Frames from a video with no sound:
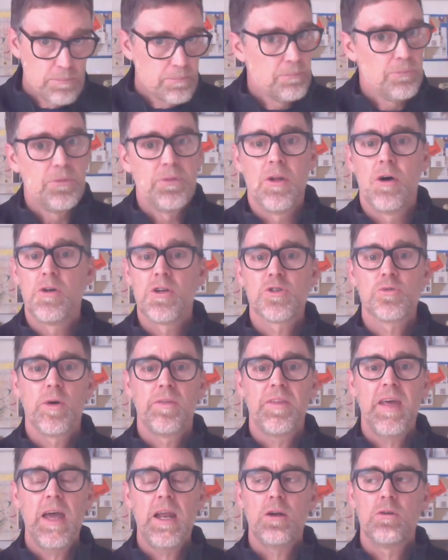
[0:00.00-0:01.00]
notice what
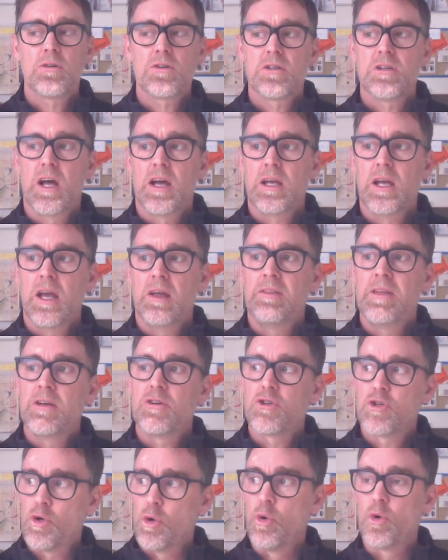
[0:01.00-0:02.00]
that looks like, and then
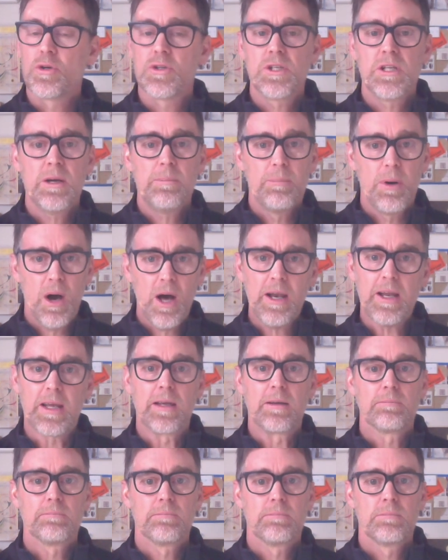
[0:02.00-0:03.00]
talk to your body.
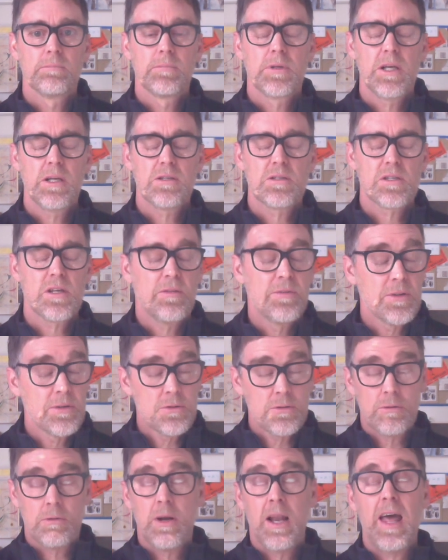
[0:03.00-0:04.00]
Get yourself
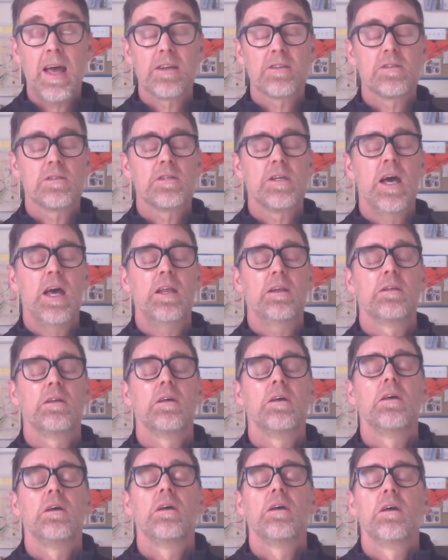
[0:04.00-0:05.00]
into a relaxed state.
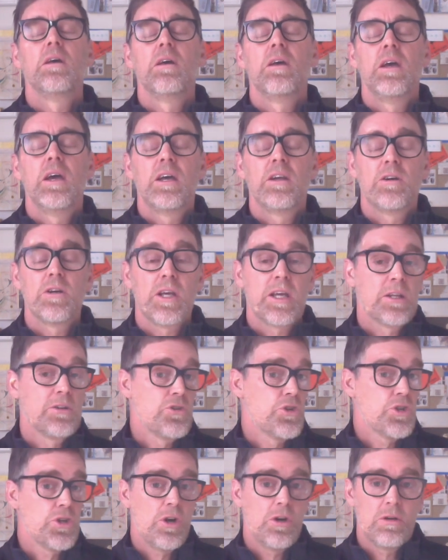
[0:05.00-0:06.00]
And I can
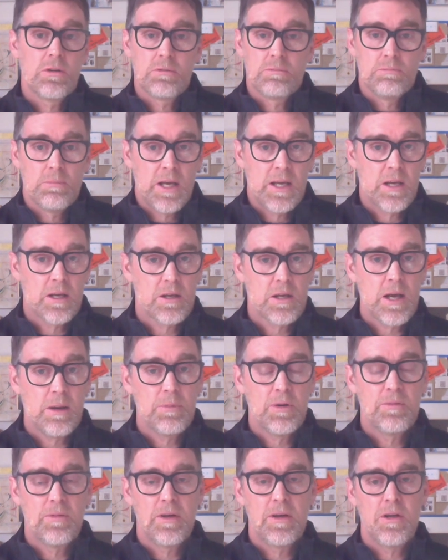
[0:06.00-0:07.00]
make a couple
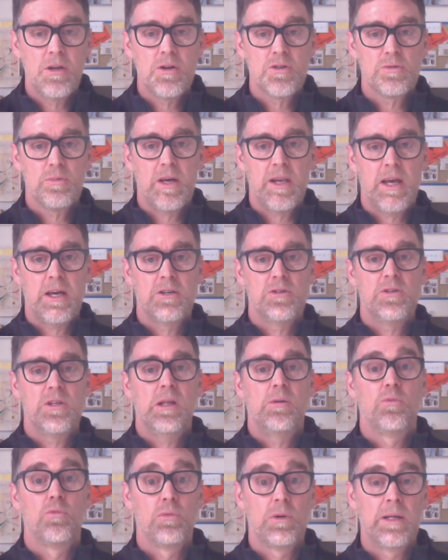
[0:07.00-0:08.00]
of videos about how to do that
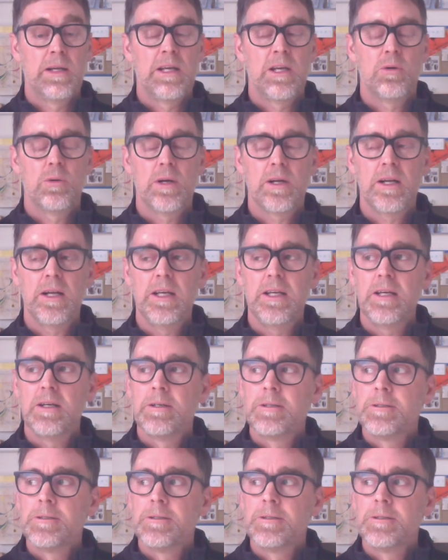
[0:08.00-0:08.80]
really quickly,